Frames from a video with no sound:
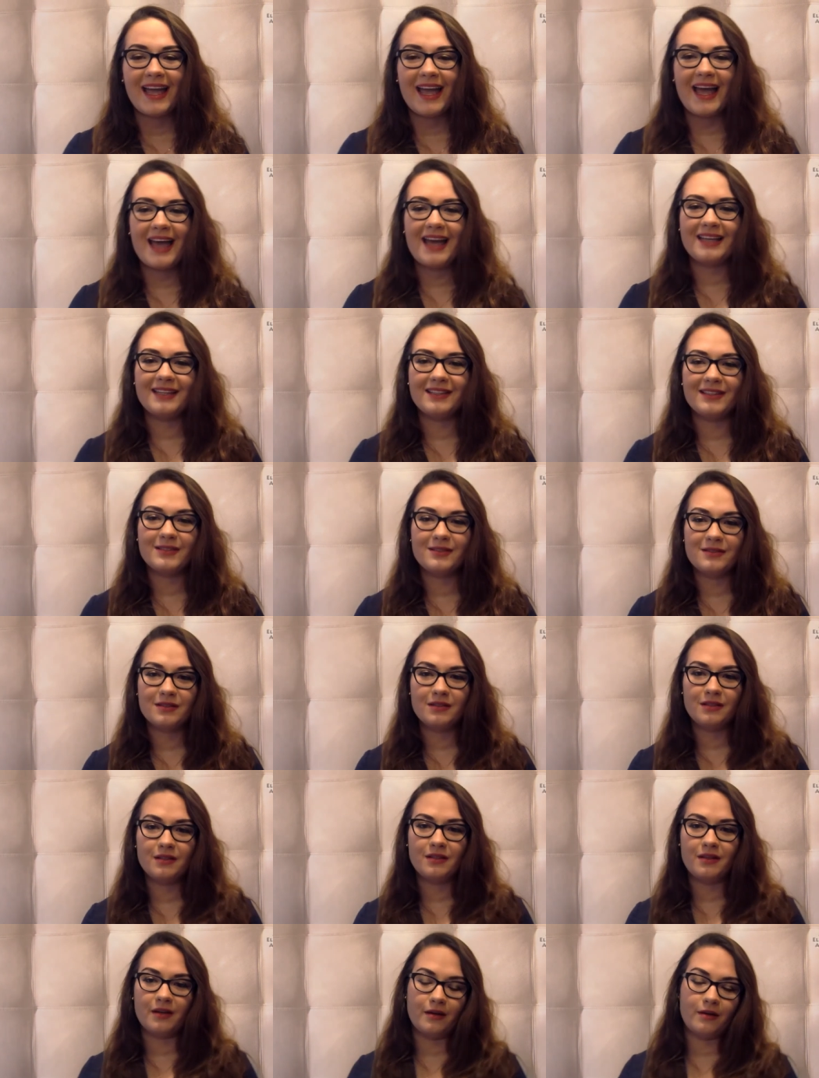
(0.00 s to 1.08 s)
And it's
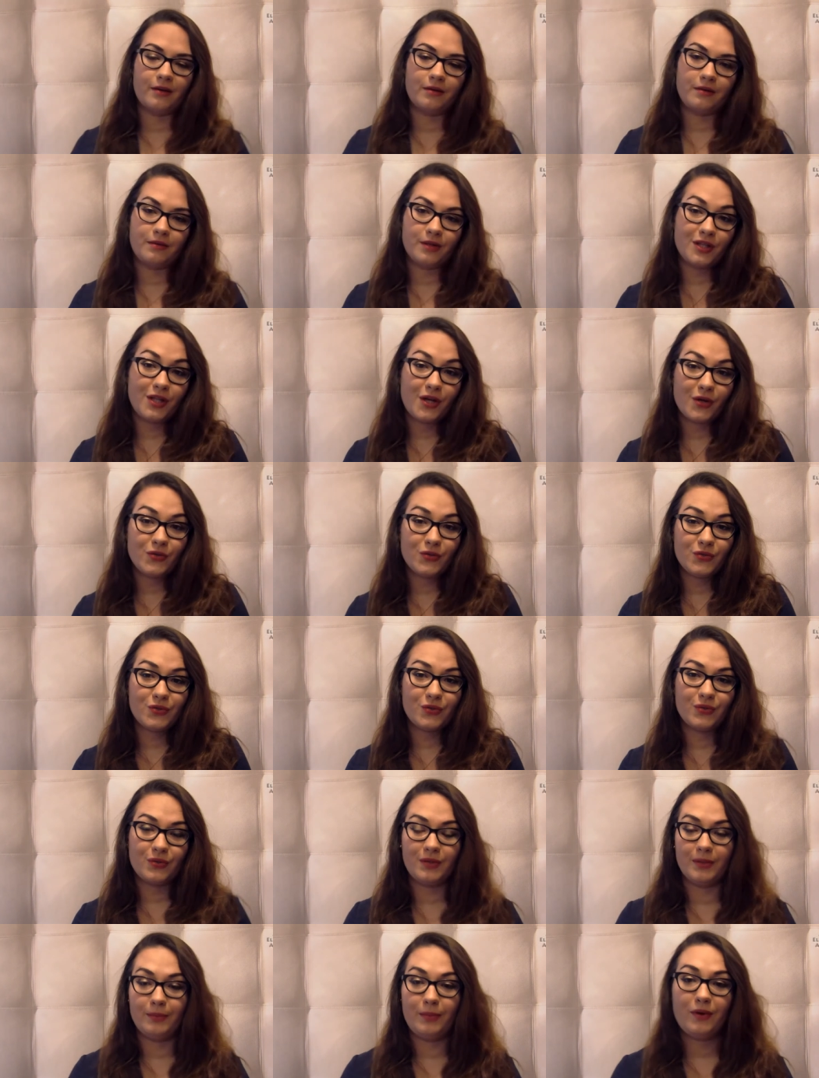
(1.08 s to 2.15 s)
uh, close
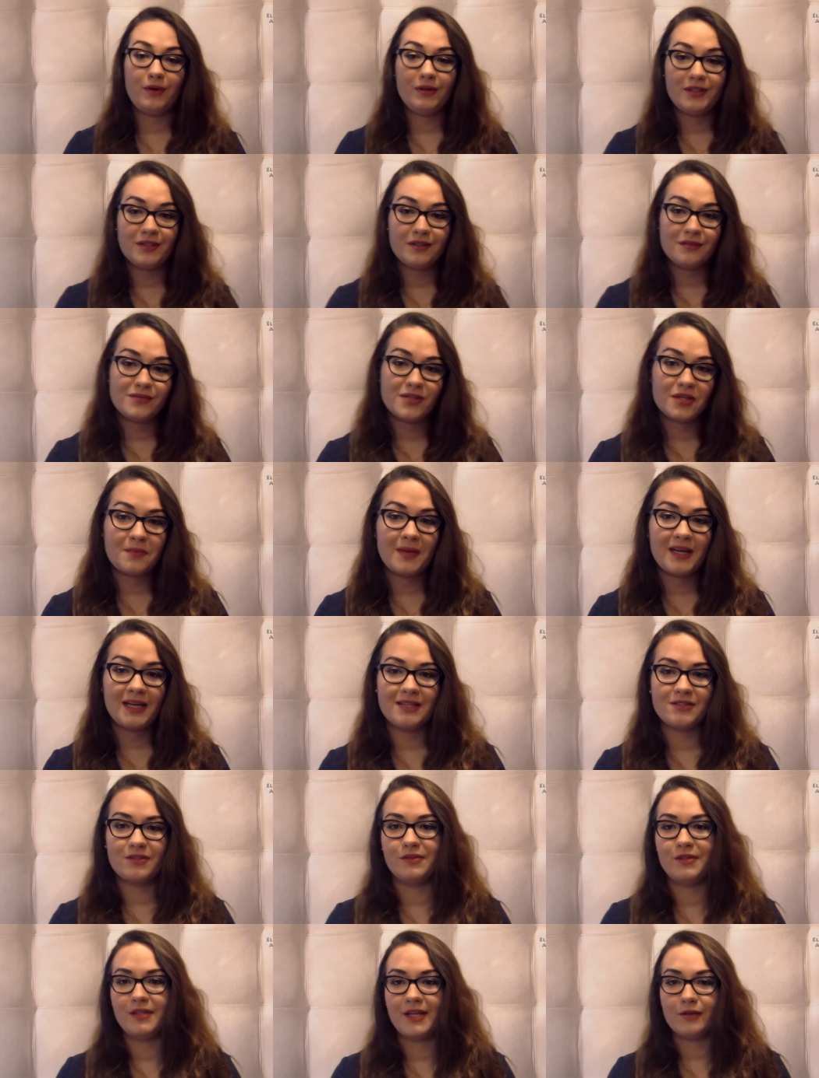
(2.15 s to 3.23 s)
to the border of Germany.
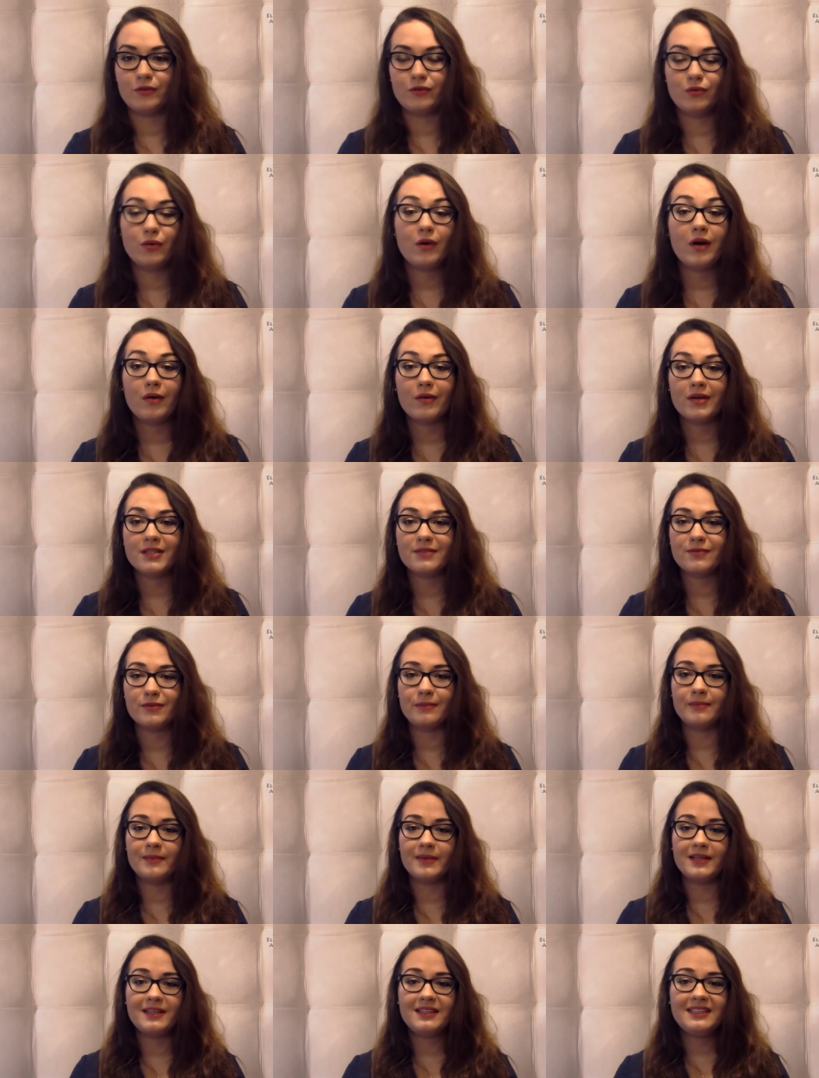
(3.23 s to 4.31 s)
It's only like two hours
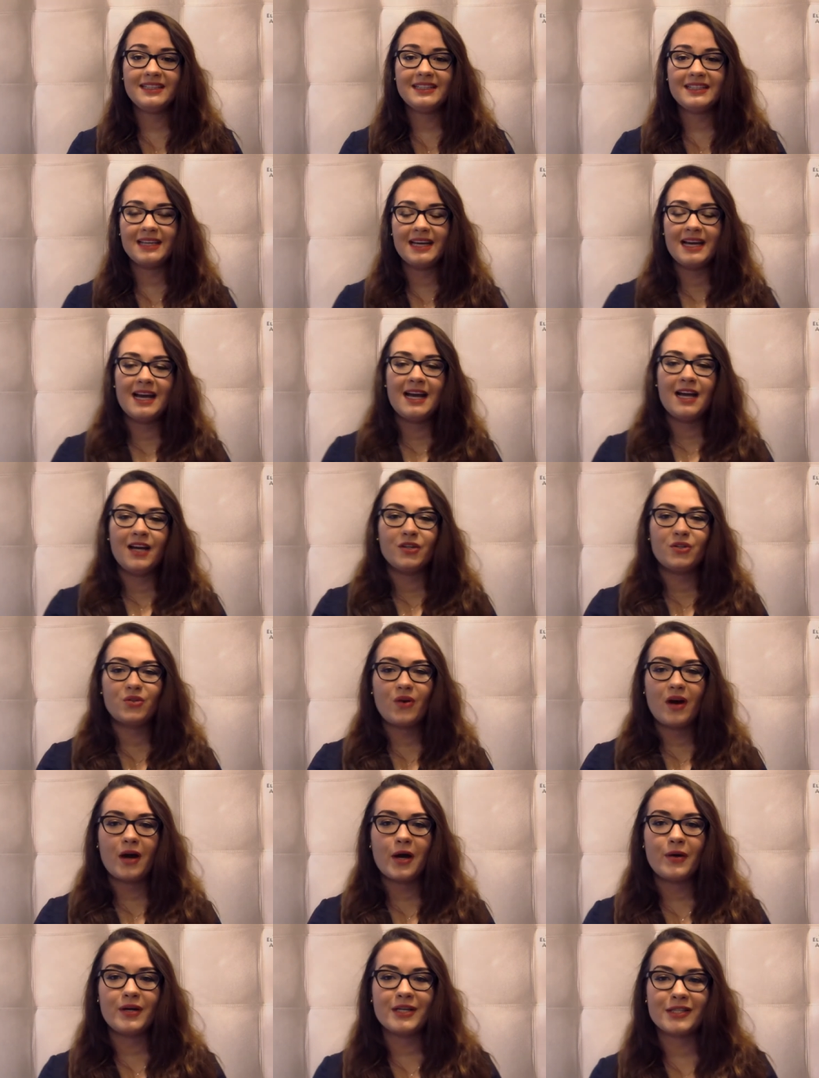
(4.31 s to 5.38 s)
from Berlin, two
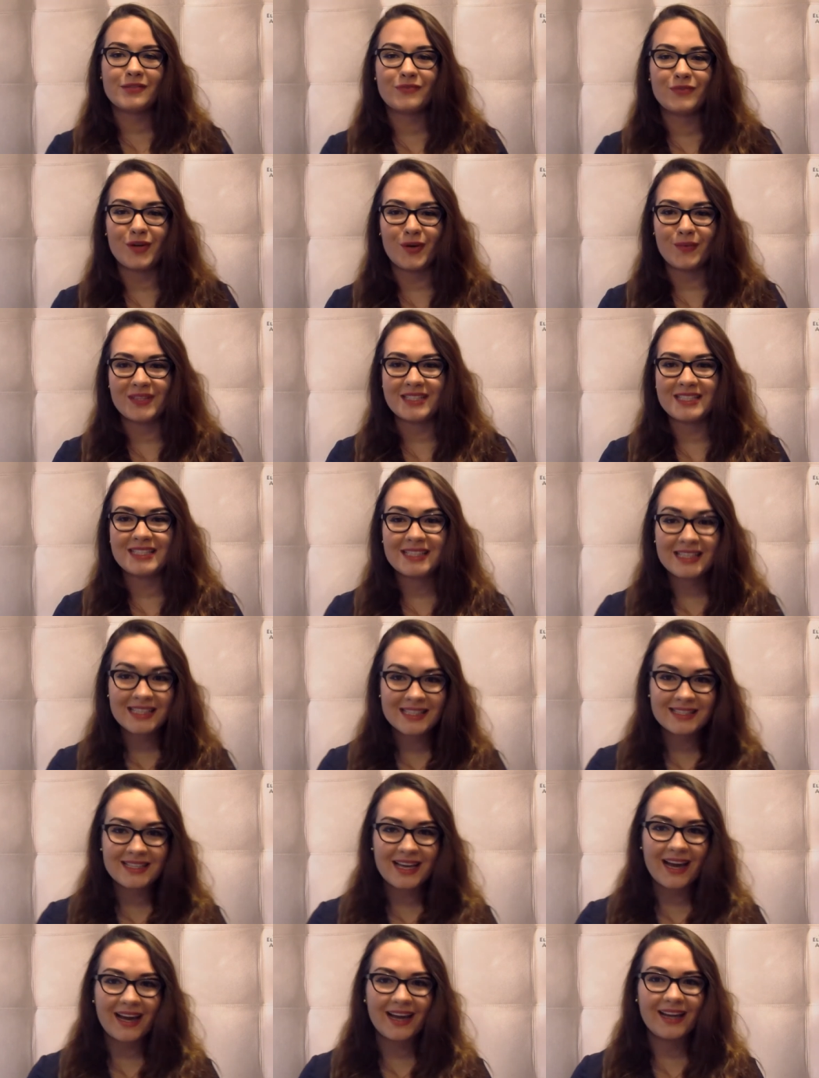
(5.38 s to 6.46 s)
hours from the
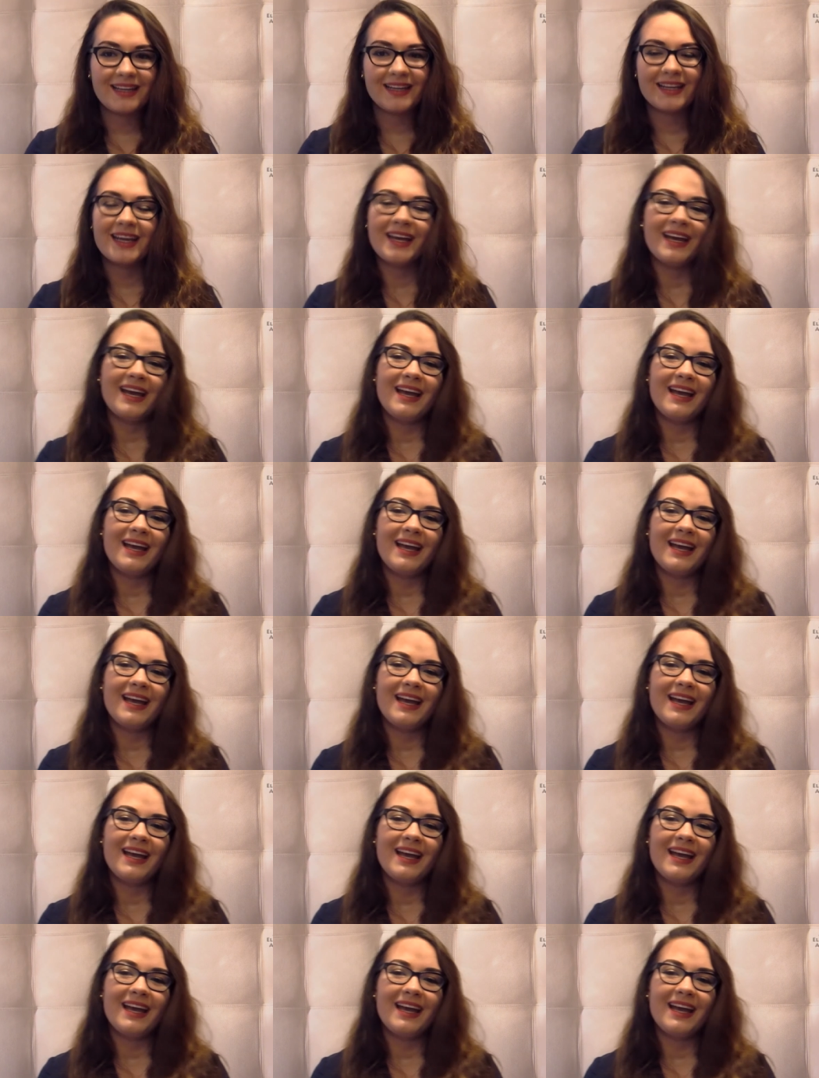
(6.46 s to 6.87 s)
seaside.